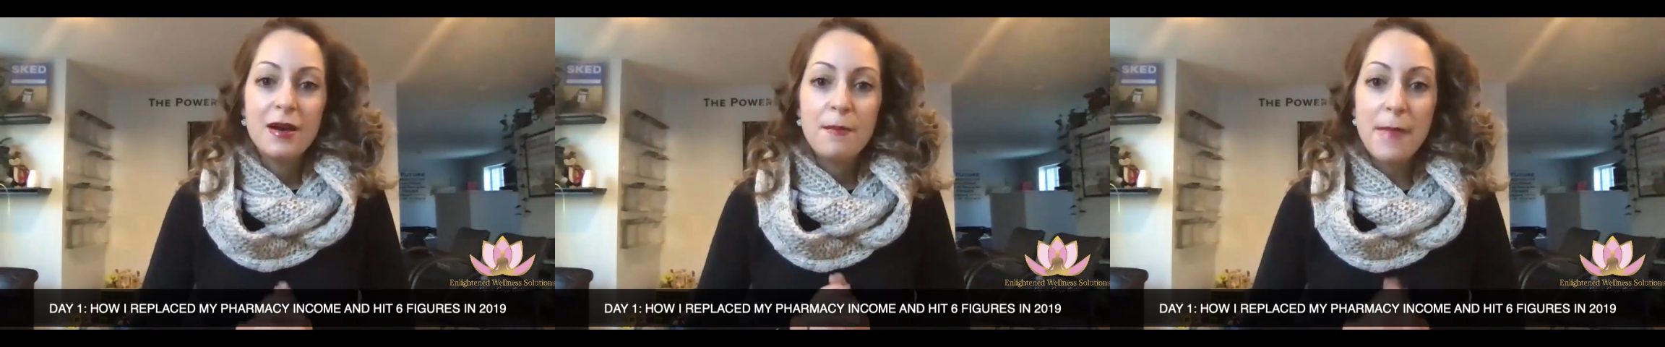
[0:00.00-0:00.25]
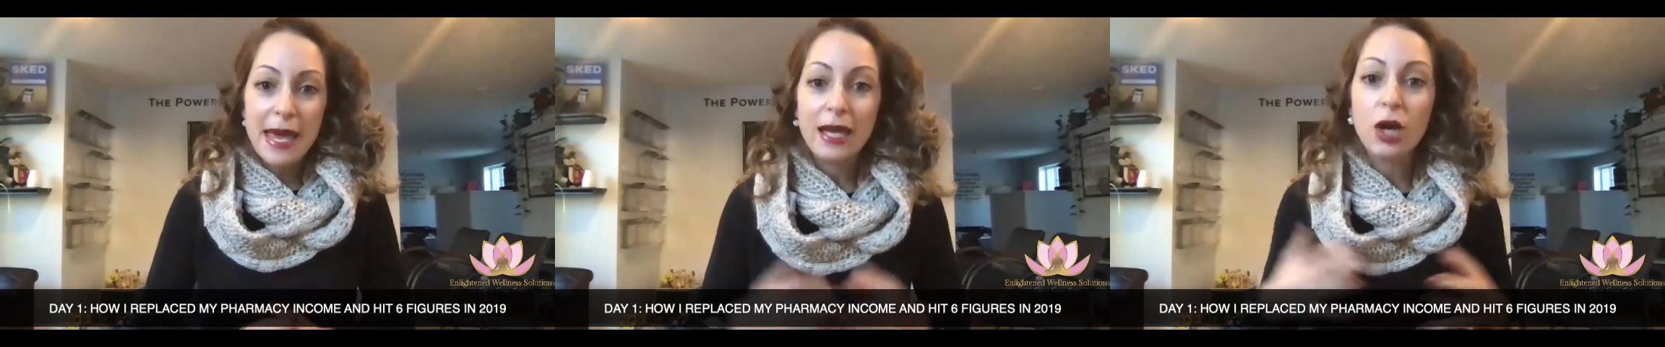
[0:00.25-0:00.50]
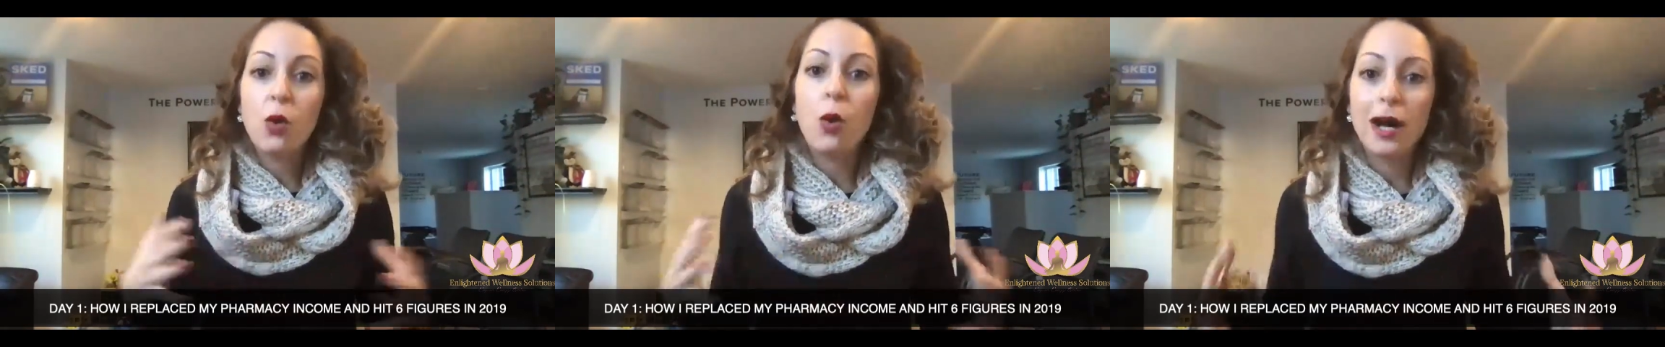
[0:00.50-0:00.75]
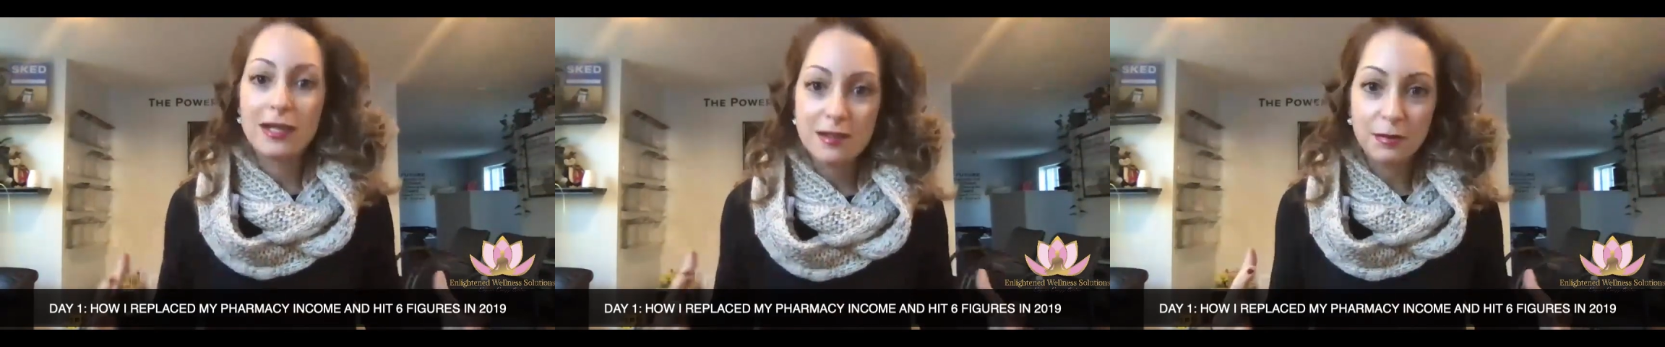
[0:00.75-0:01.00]
make a
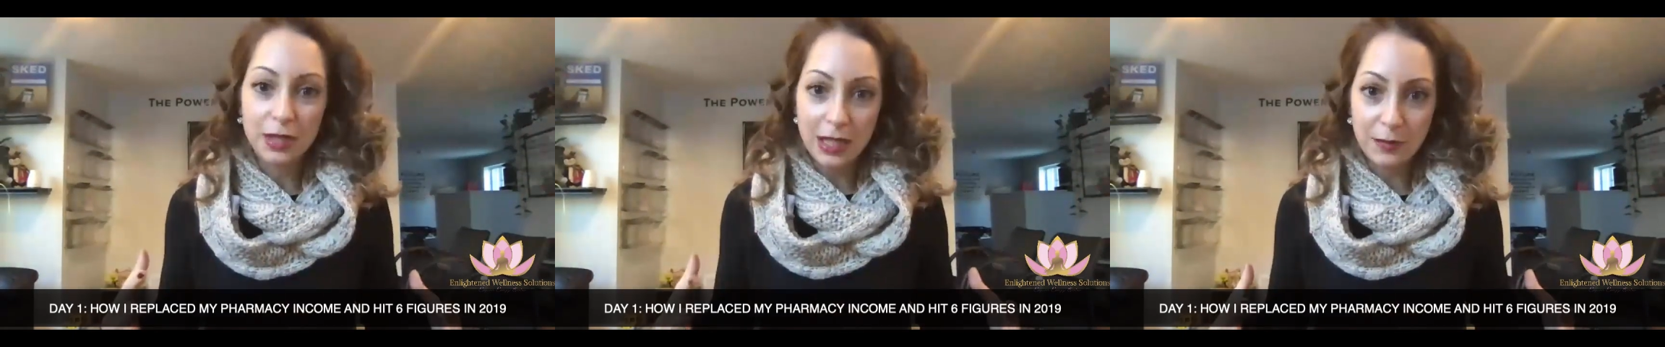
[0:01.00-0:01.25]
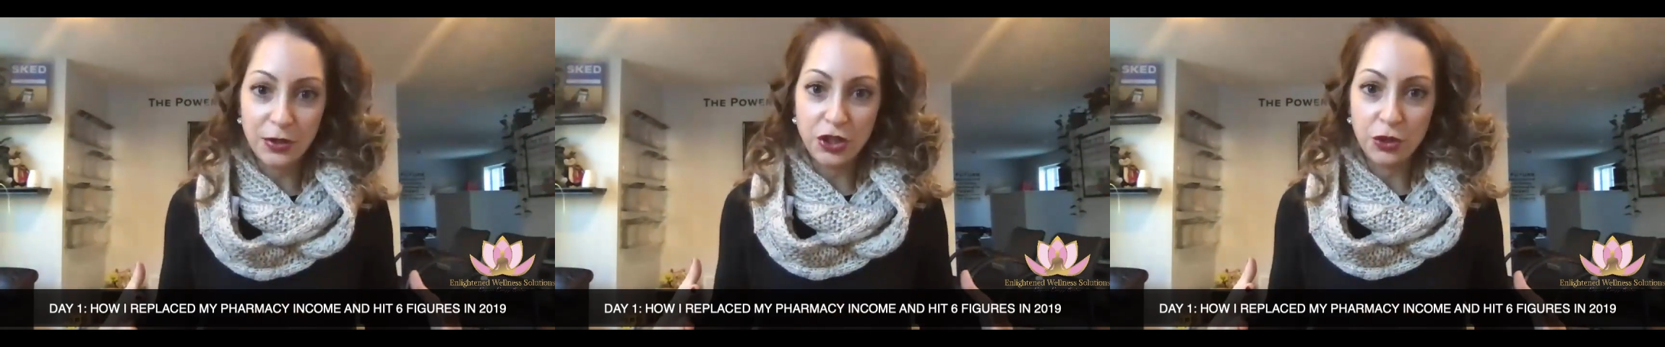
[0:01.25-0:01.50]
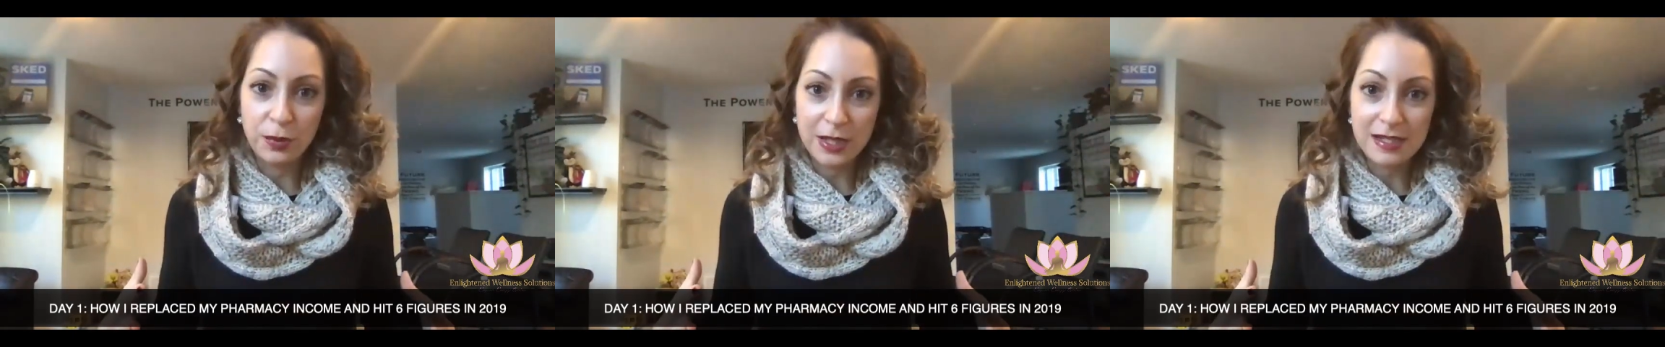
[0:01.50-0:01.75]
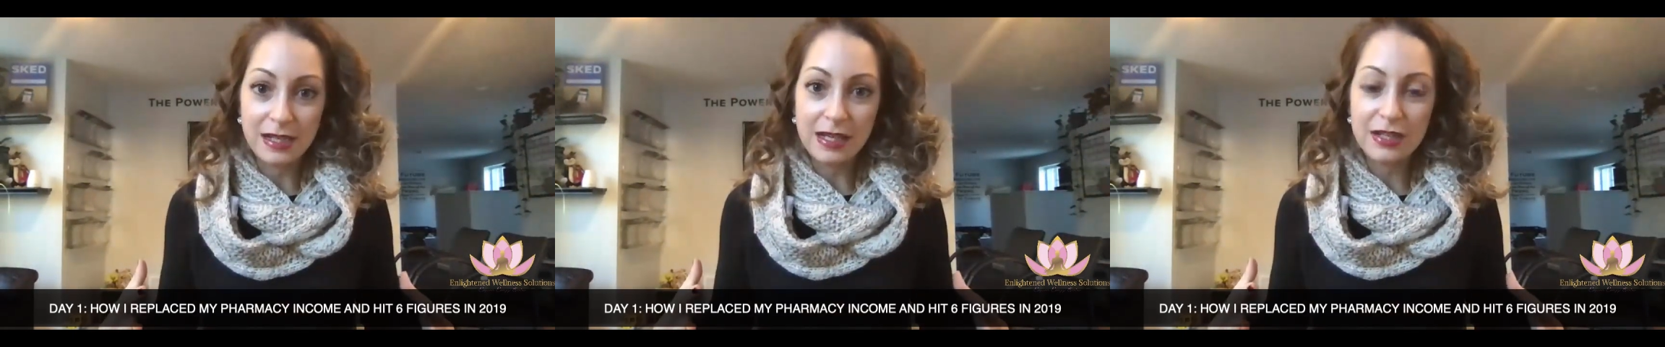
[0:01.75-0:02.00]
quantum leap in your
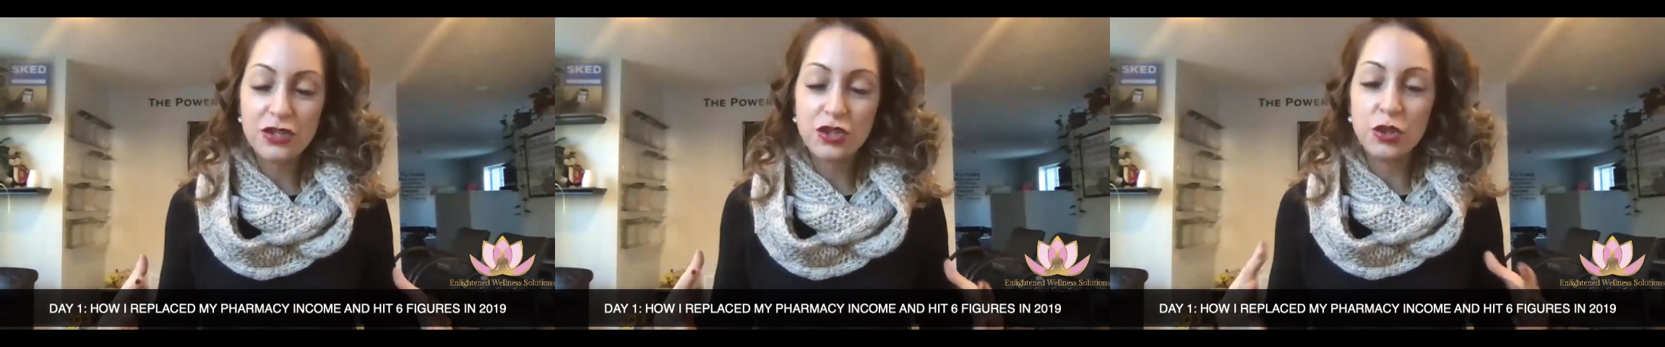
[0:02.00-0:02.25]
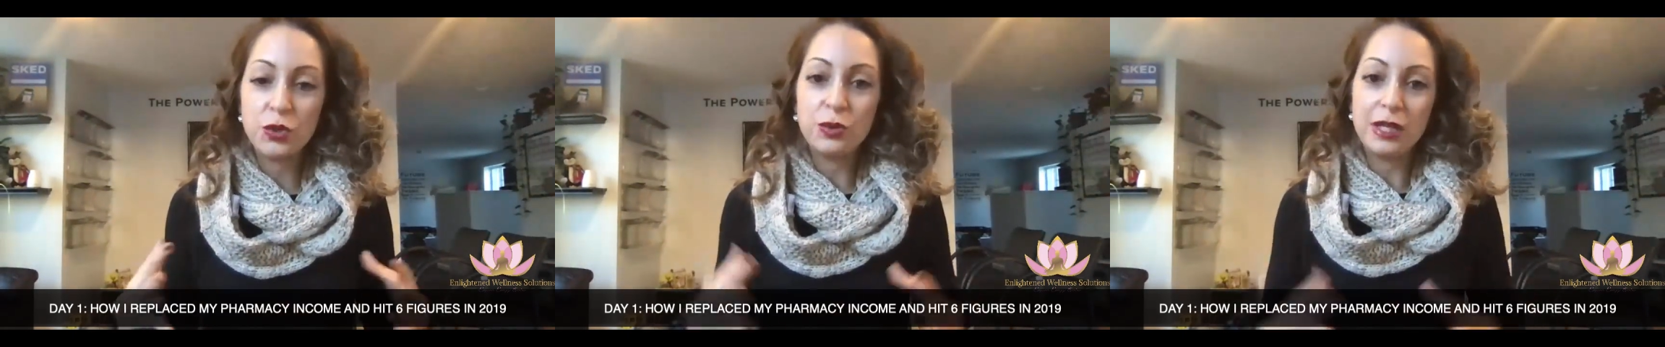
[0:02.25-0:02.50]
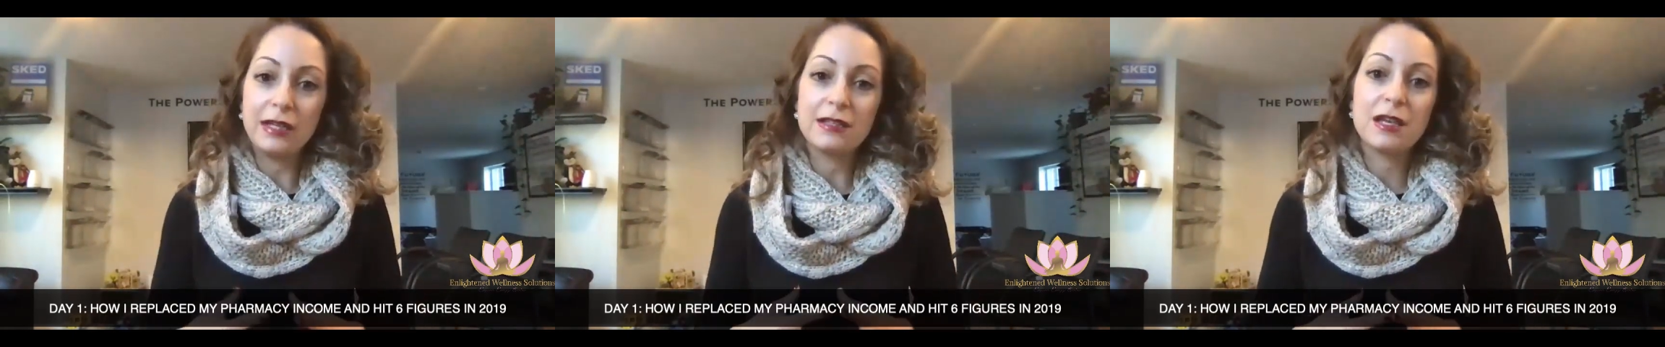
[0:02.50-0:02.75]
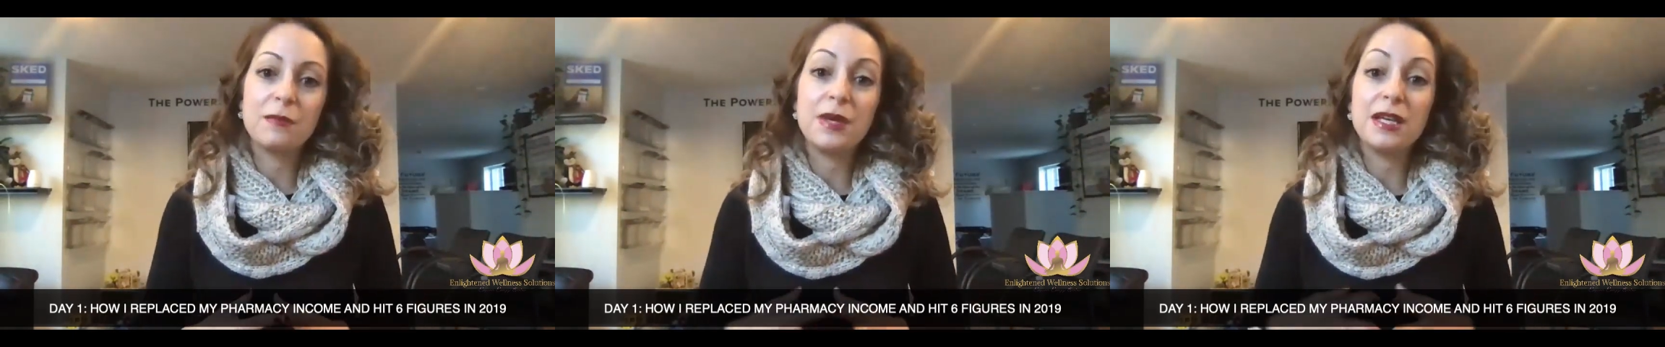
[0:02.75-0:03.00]
business, you need
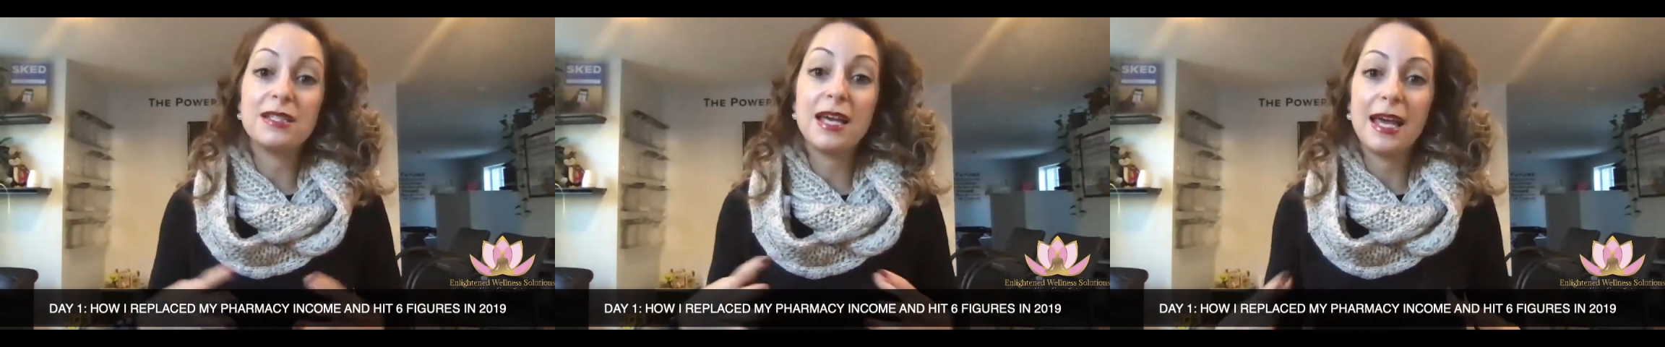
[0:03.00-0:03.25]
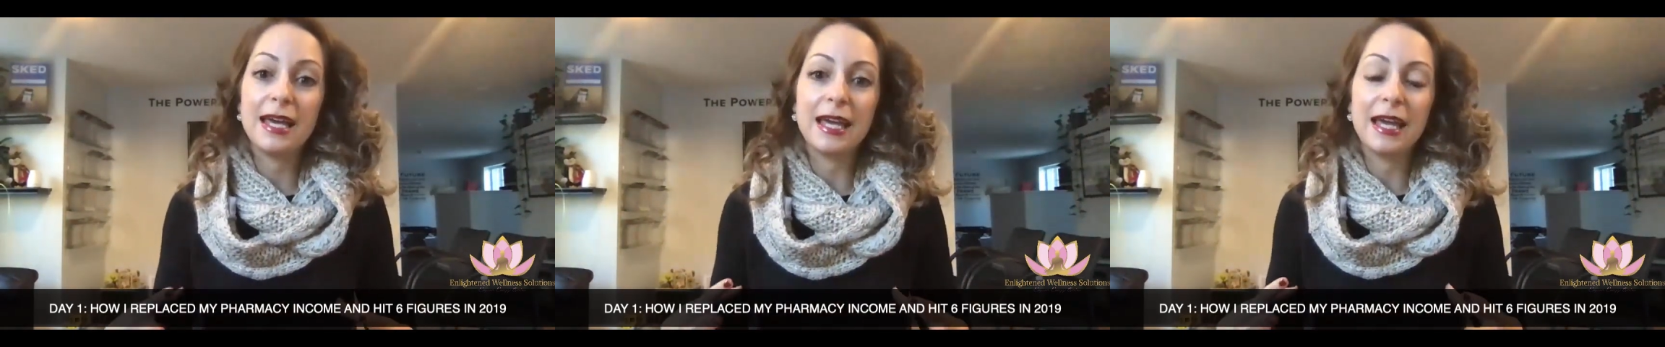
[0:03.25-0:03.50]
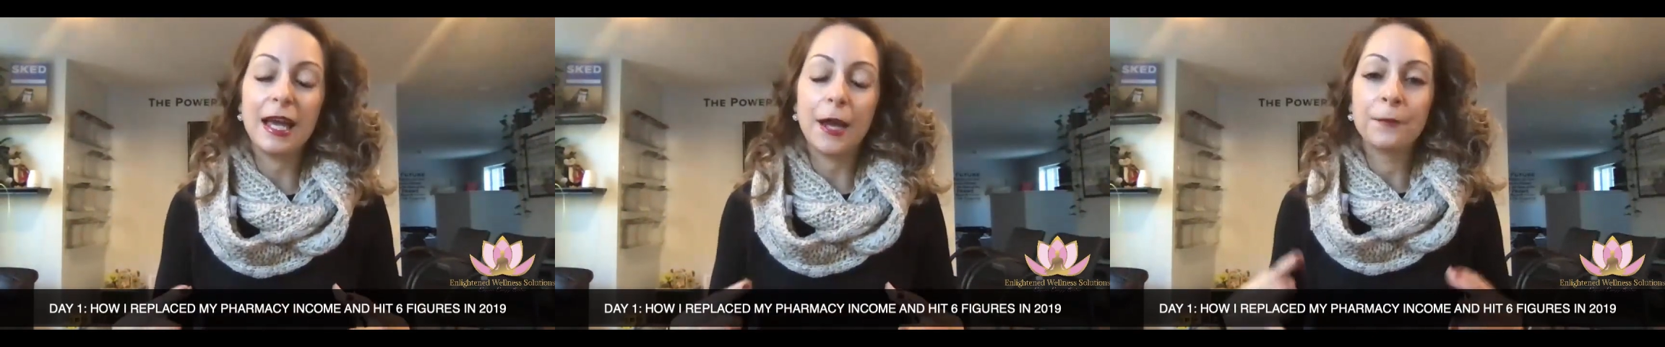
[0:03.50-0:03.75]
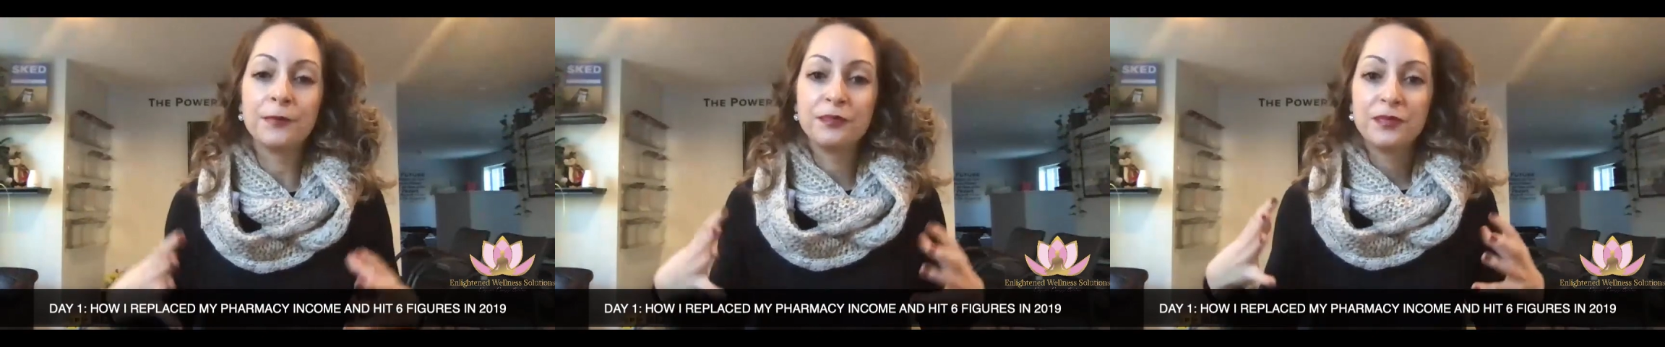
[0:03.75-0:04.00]
to be taking